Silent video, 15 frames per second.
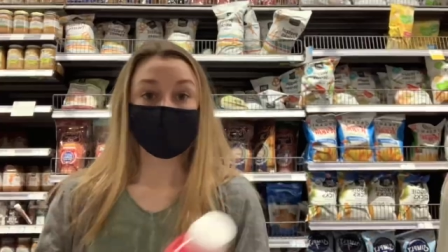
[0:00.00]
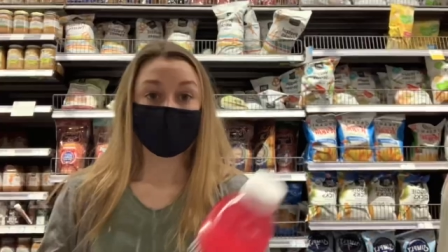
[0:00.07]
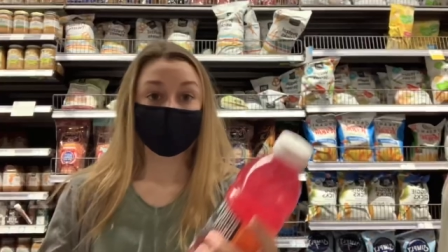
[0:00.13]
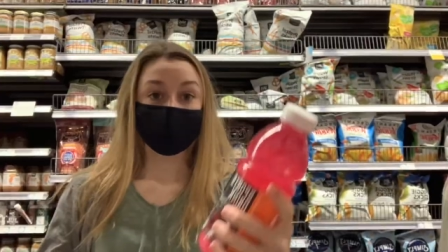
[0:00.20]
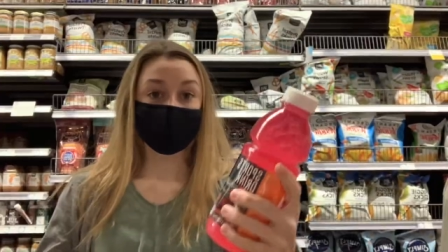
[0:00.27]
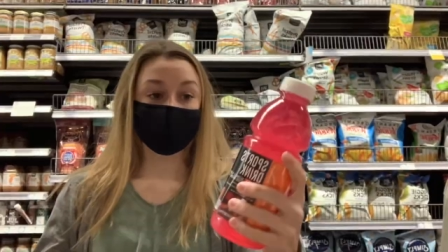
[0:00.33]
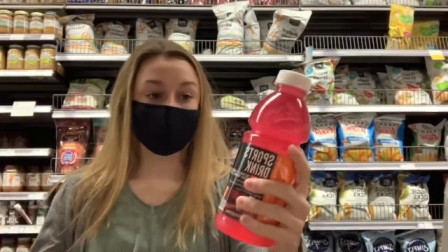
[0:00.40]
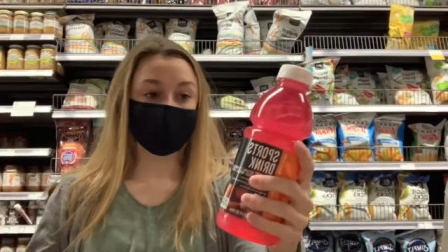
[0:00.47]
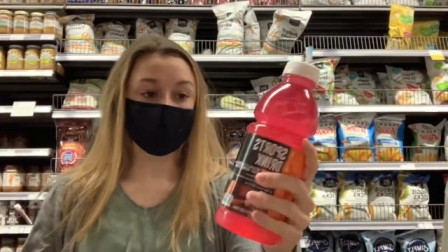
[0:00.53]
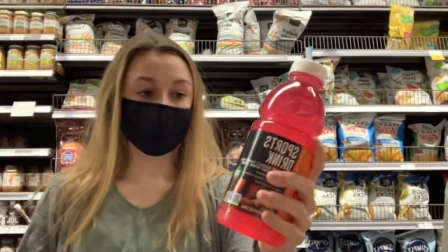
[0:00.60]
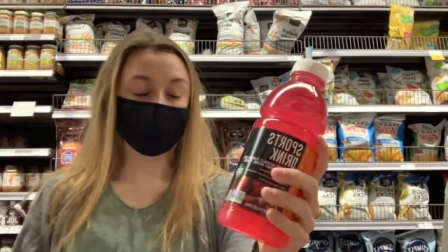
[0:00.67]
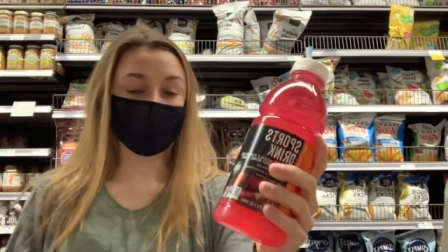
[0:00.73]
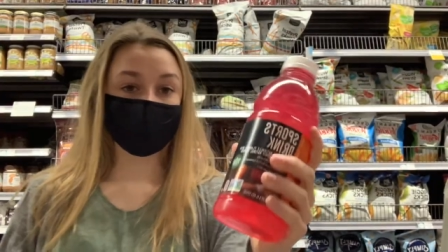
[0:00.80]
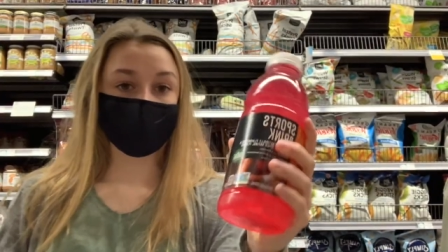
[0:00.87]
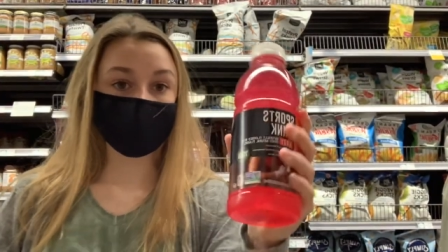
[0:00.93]
this
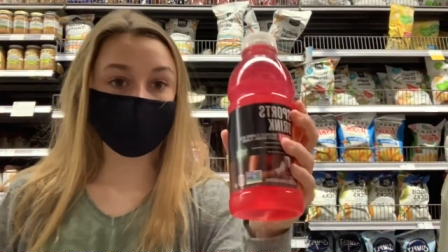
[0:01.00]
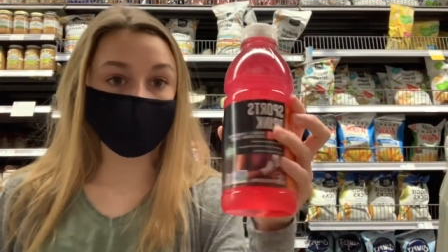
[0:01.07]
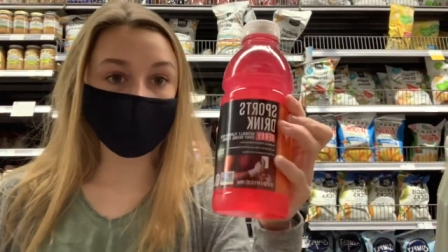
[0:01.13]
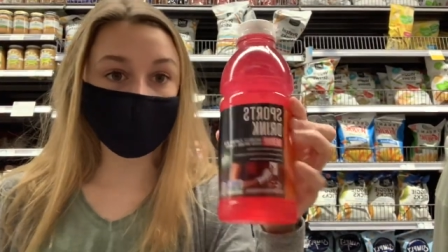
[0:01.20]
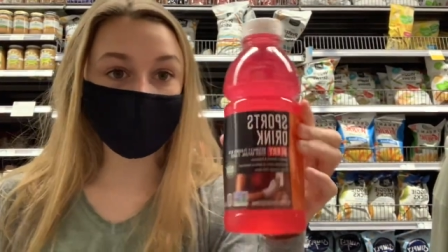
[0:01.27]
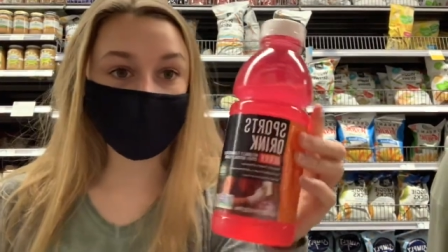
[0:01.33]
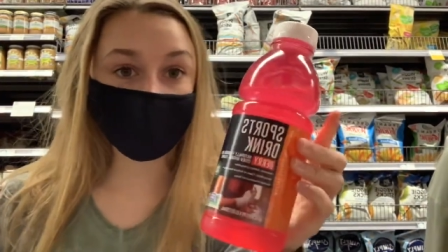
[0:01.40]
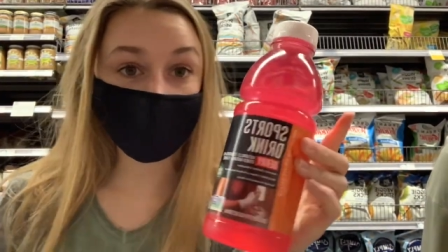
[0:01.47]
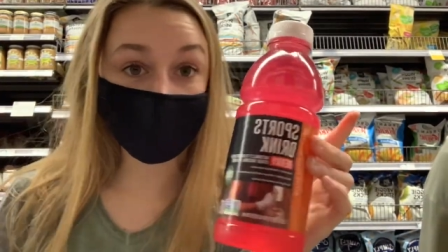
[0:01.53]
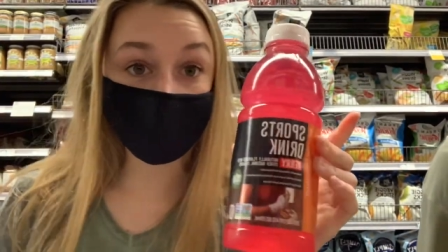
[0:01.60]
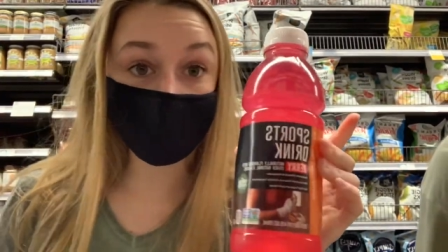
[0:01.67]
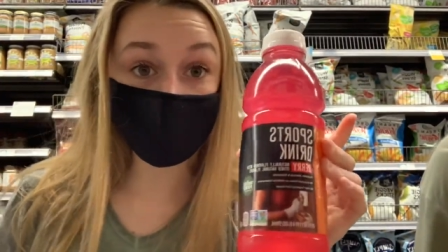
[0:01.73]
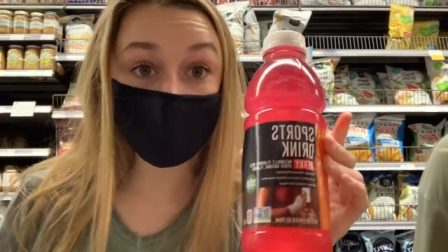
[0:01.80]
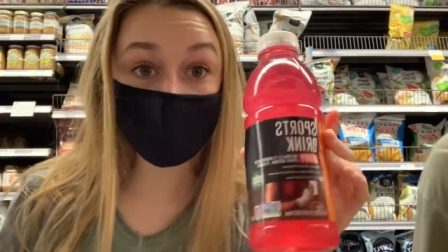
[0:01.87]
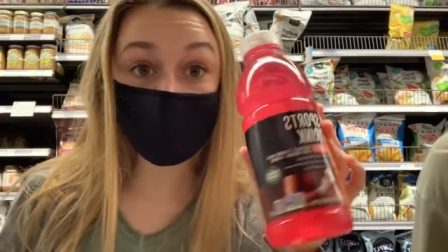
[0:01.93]
sports
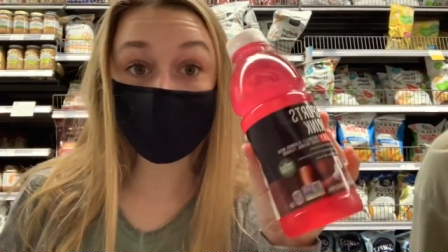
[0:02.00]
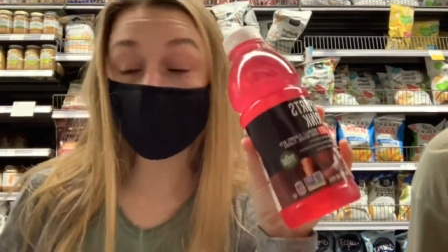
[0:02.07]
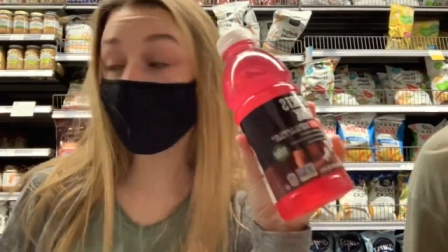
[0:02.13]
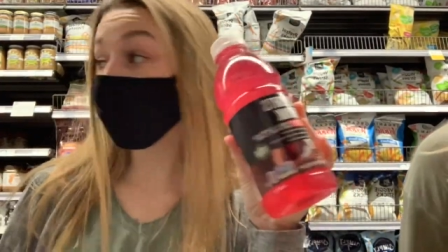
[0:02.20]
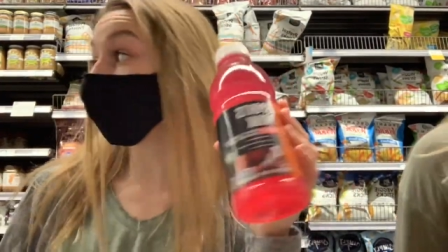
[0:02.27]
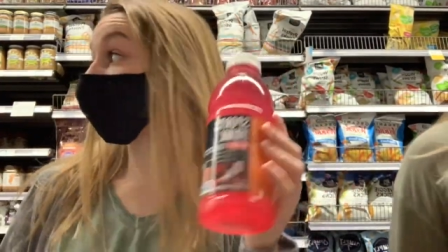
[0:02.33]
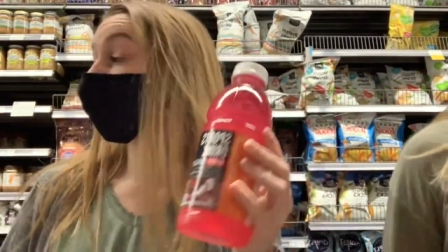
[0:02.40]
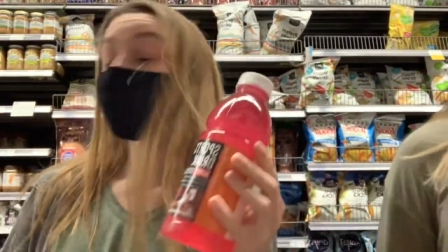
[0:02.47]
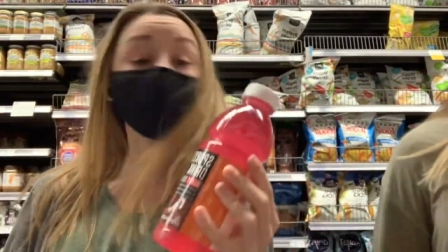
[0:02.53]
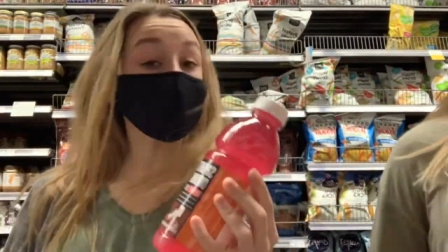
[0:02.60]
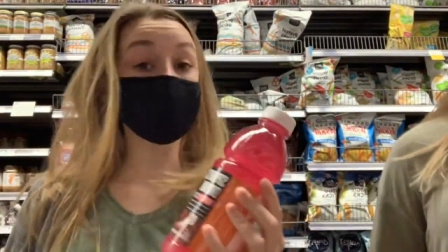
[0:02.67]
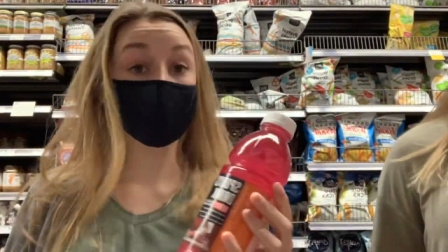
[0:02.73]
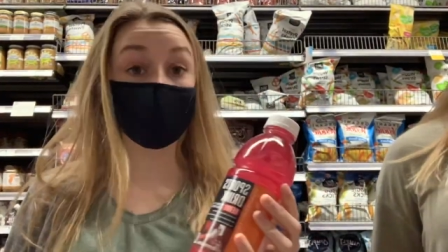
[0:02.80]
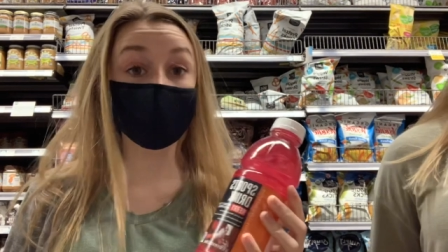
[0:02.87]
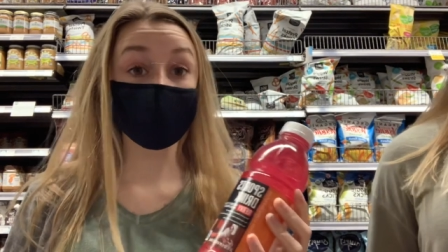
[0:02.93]
energy drink
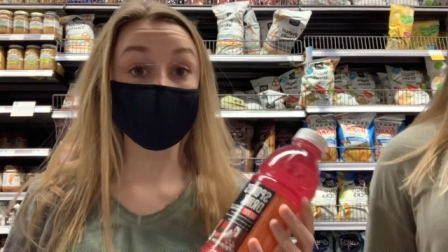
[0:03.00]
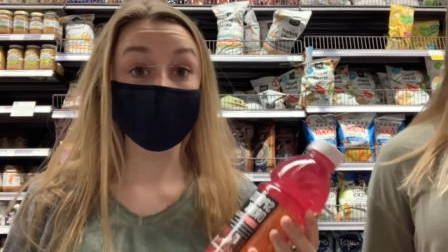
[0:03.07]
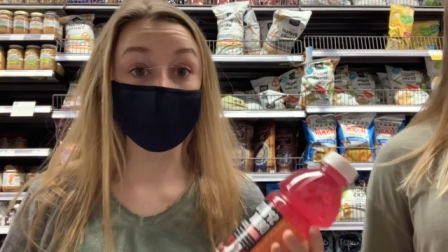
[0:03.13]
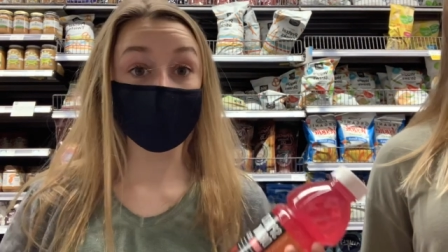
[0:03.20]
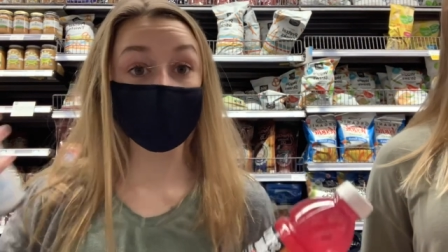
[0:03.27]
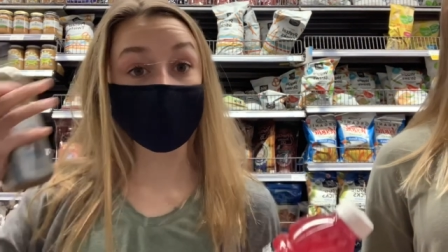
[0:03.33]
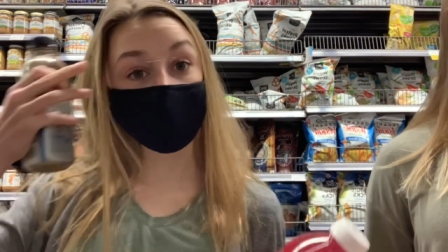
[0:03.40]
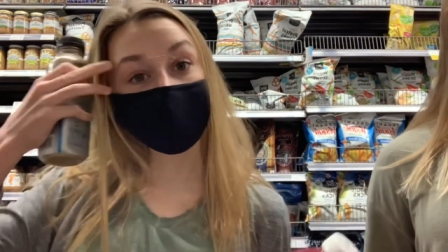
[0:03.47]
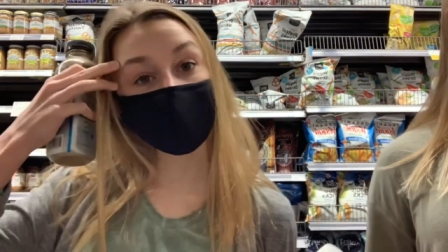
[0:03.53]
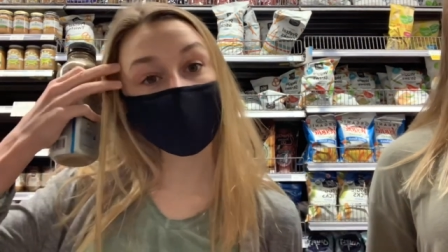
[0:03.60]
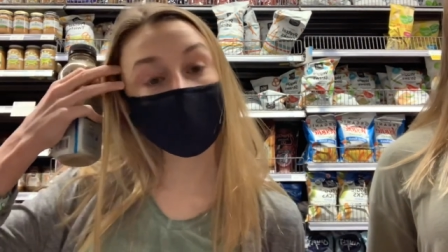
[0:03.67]
for the meet because